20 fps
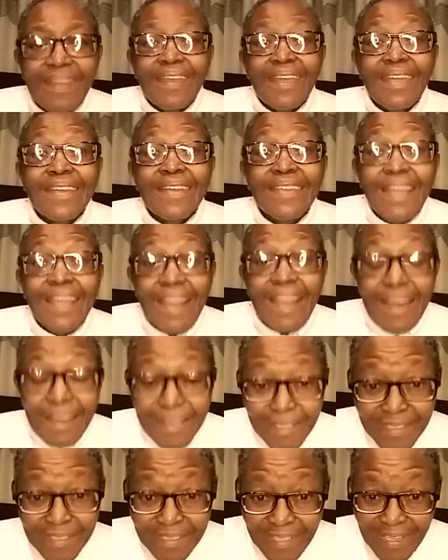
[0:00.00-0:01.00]
And I
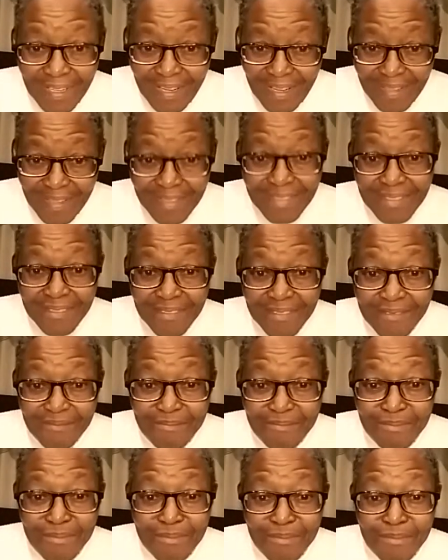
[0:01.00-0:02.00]
learned a lesson
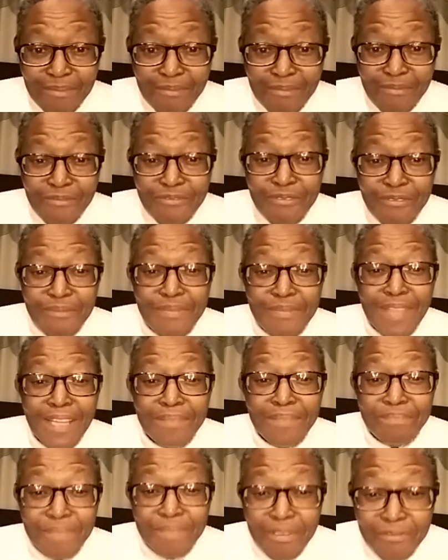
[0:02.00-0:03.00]
from
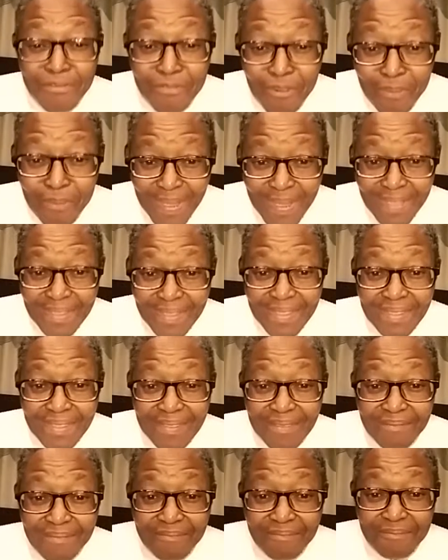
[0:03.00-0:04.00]
that
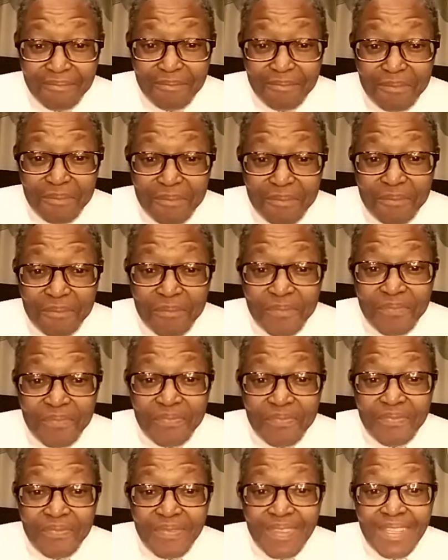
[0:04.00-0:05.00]
performance
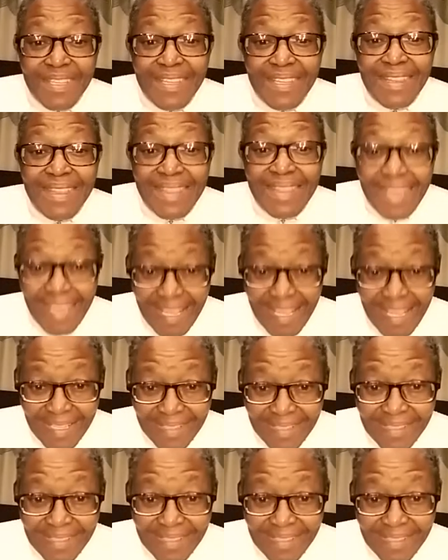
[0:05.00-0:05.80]
that